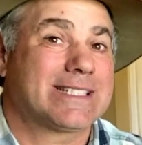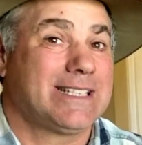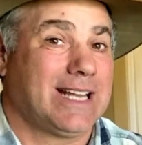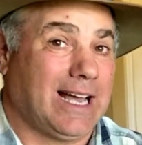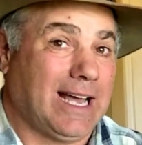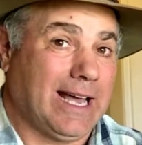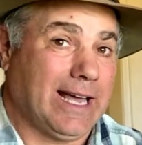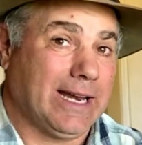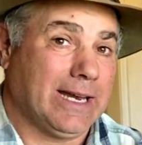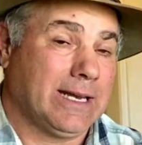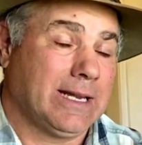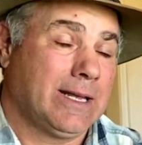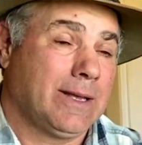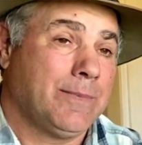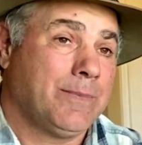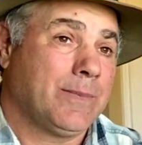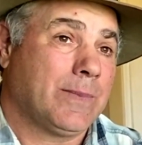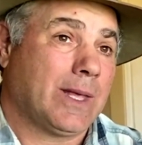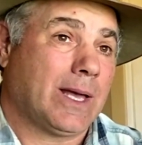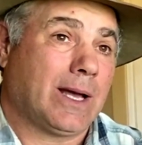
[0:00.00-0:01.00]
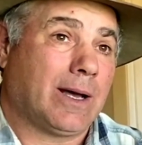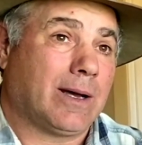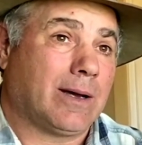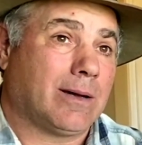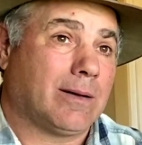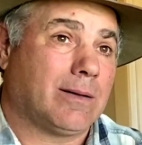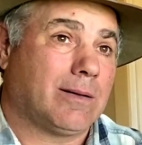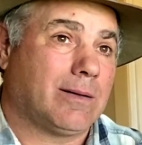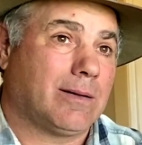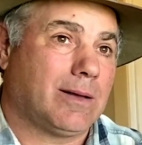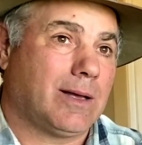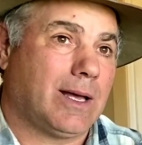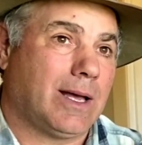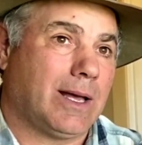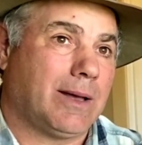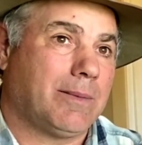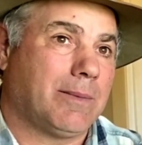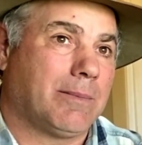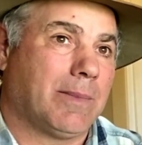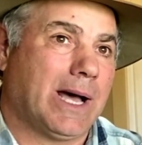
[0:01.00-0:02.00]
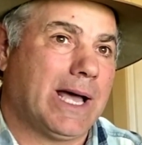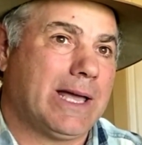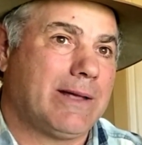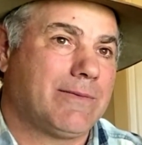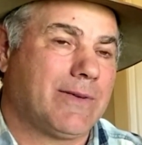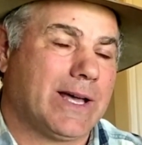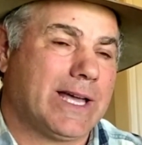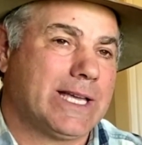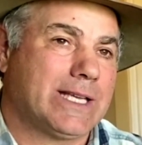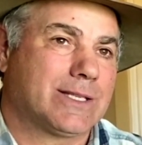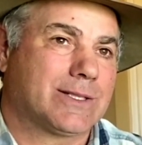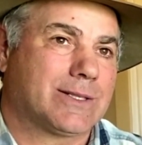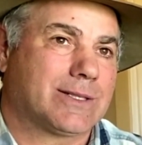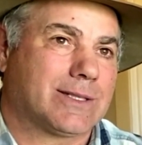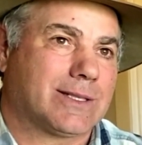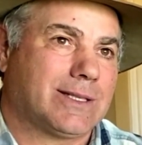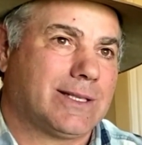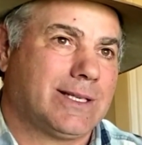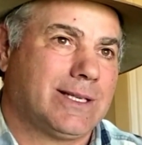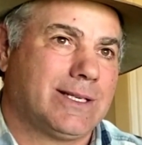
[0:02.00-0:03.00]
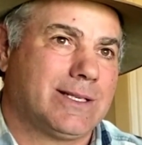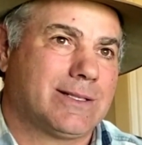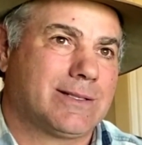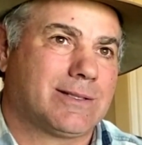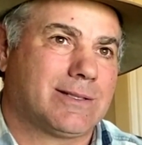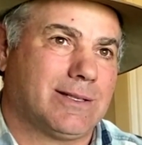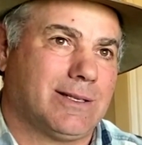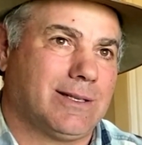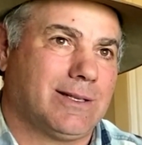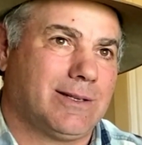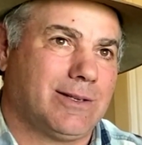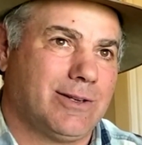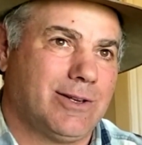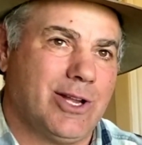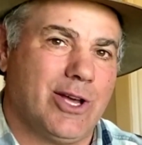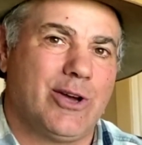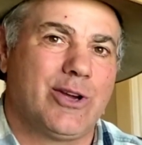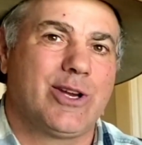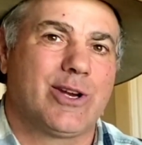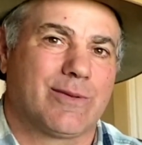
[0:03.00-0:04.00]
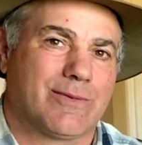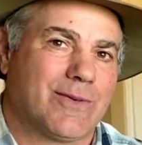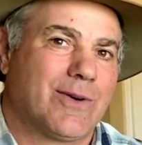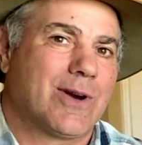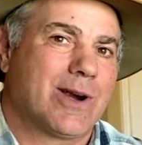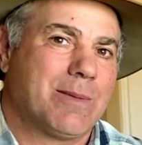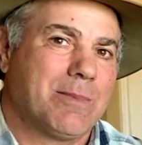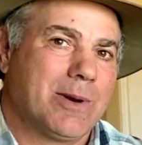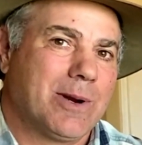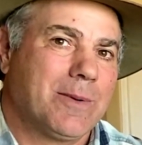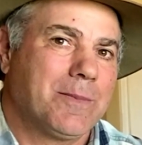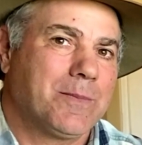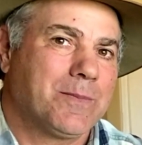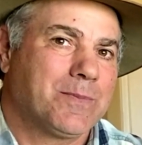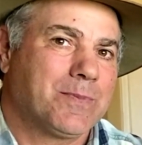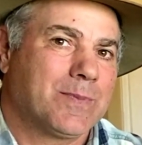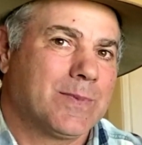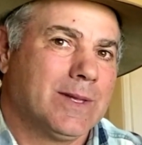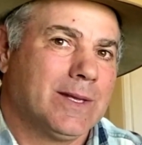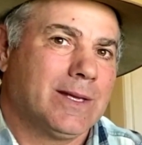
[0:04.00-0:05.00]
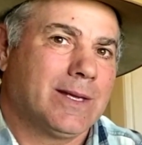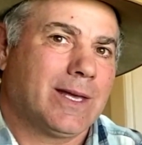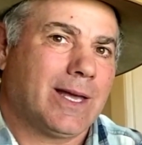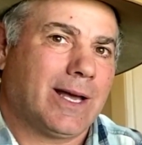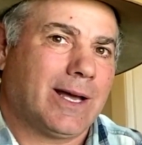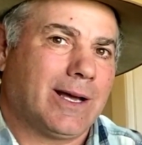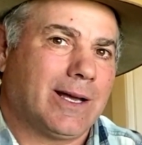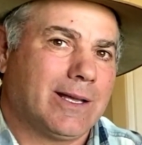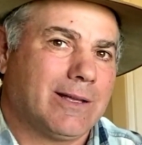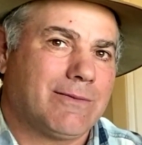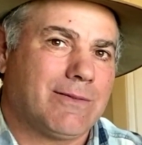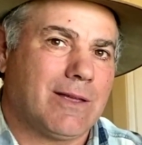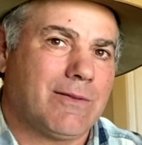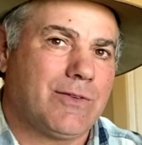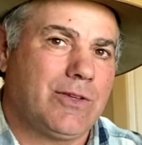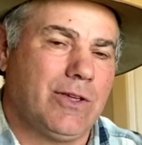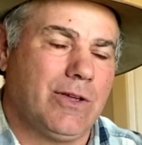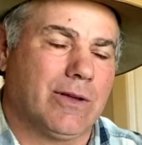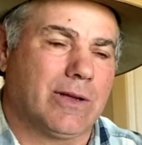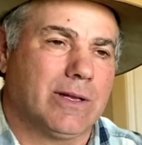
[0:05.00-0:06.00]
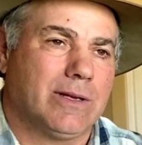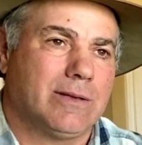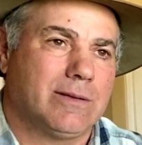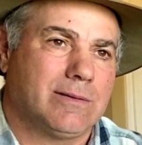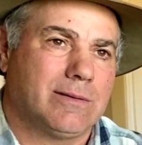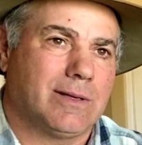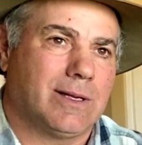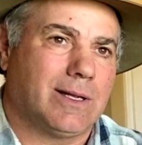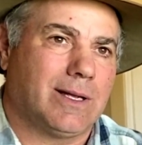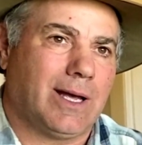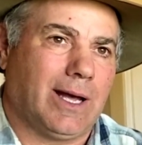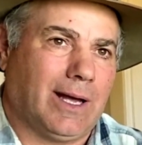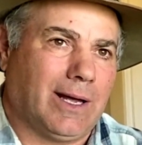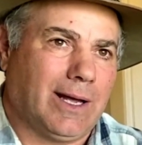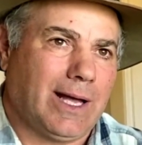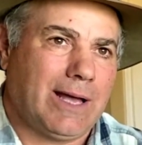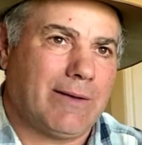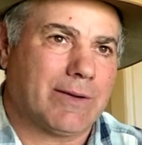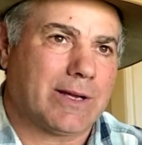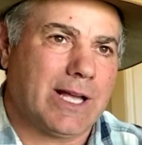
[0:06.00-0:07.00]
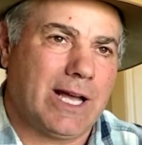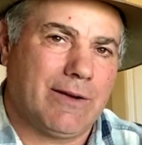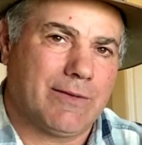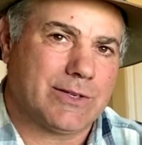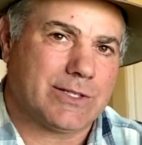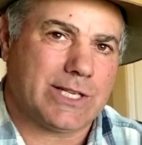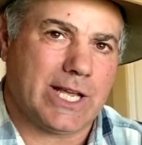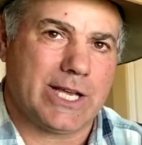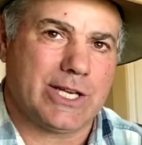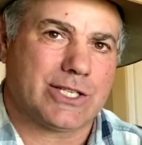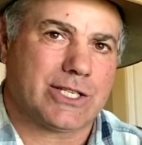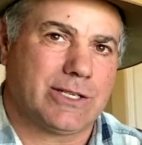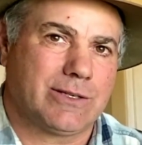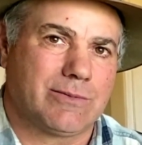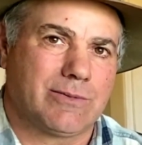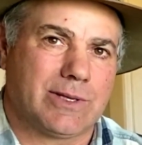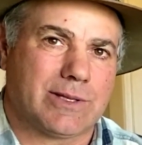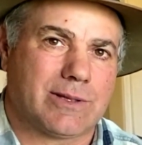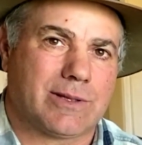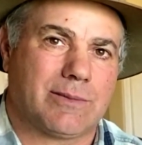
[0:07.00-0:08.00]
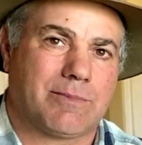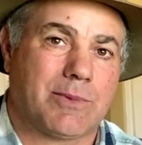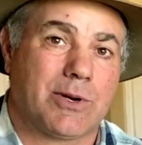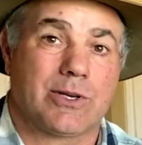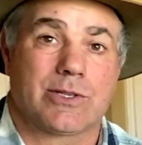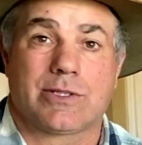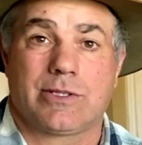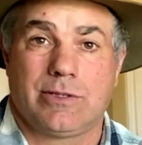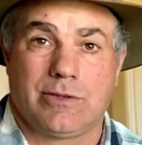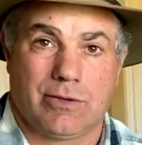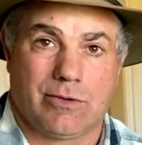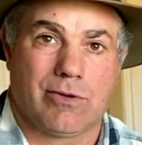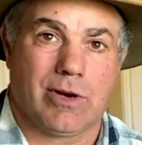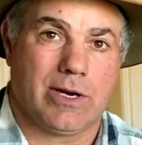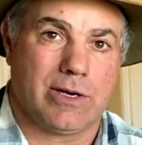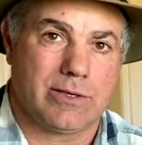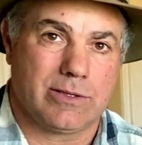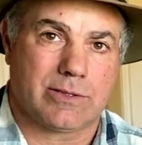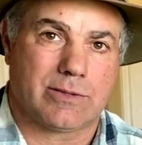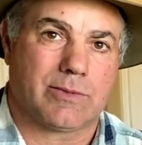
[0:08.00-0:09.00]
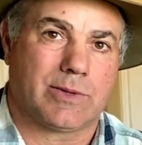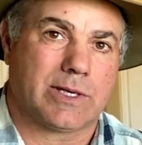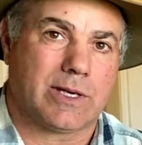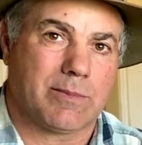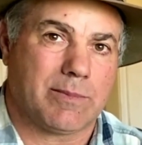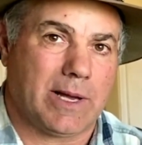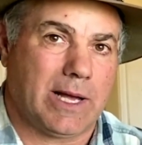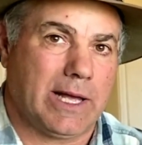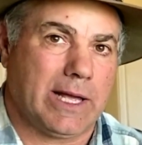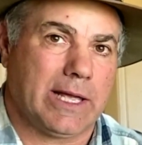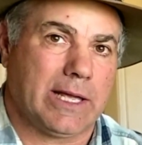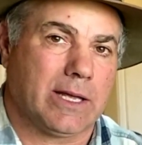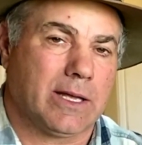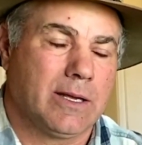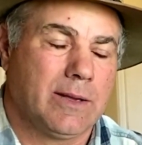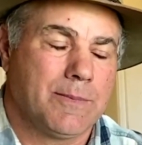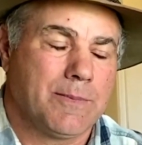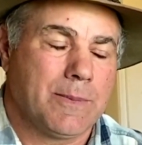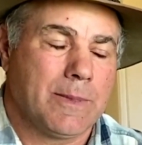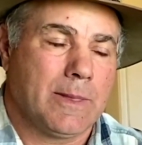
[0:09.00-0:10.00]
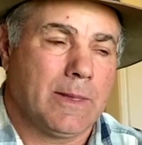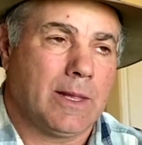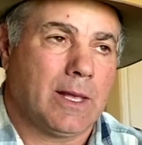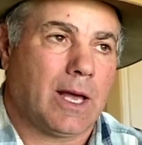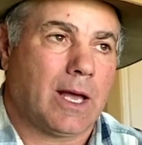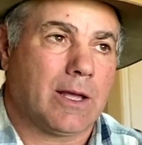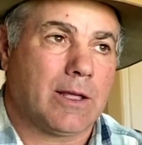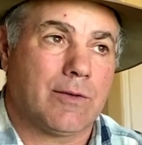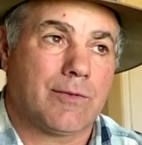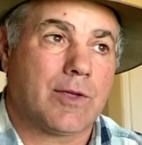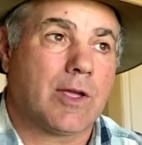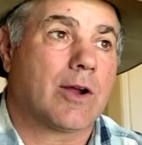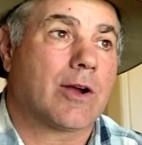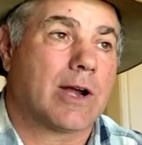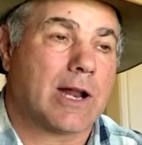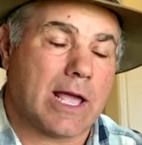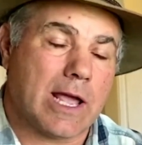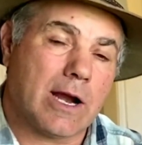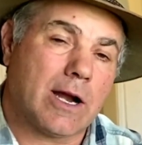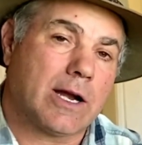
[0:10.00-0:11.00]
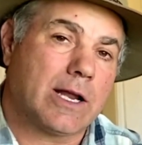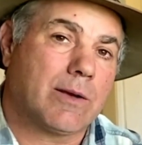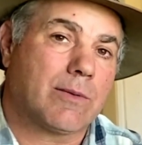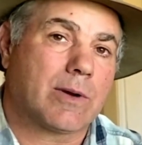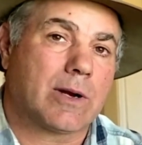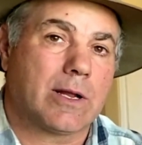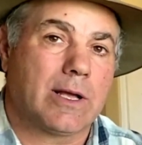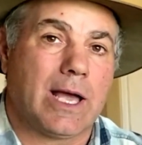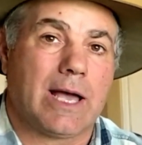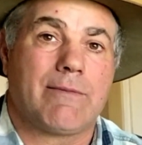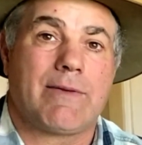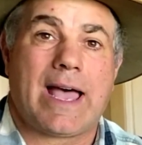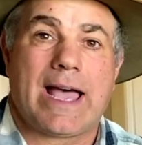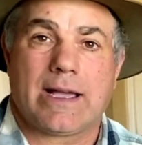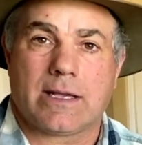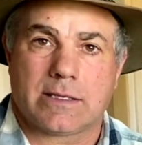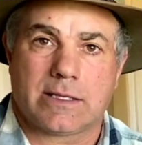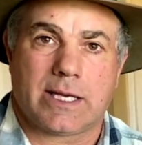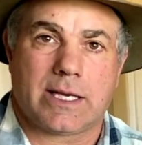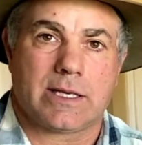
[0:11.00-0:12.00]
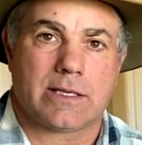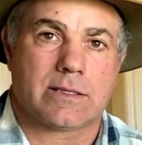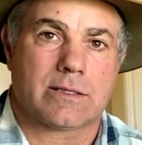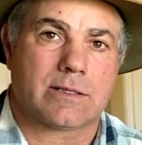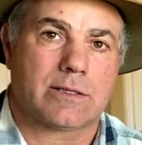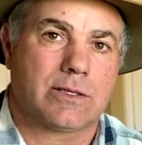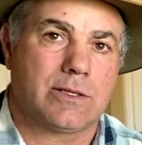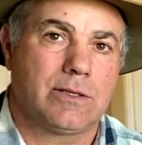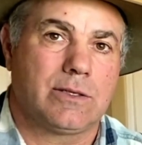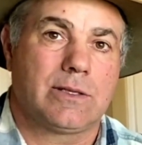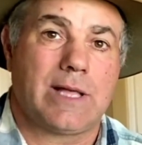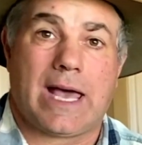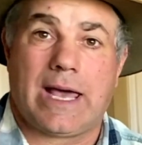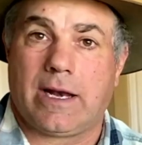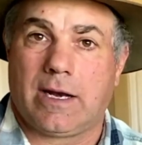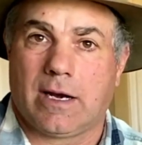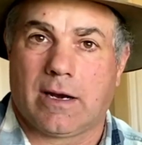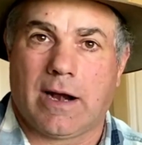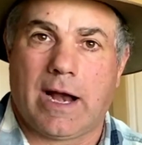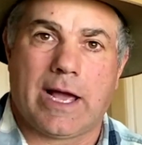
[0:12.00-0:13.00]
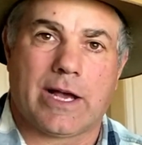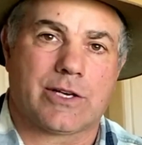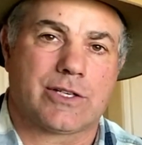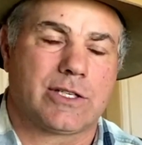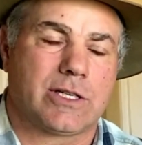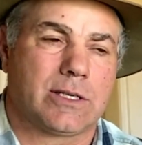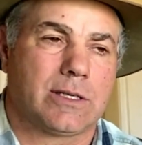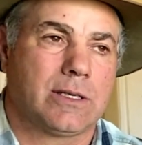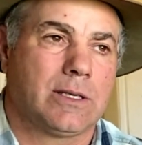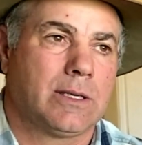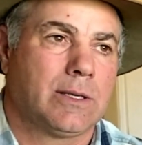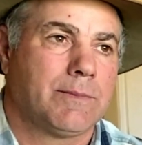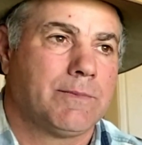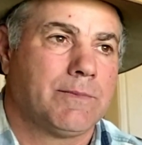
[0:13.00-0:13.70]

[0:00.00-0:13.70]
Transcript: not. My advice is know your farmer. If you can have a conversation with the person who grows what you're buying, if you're in an area where you have access to that interaction,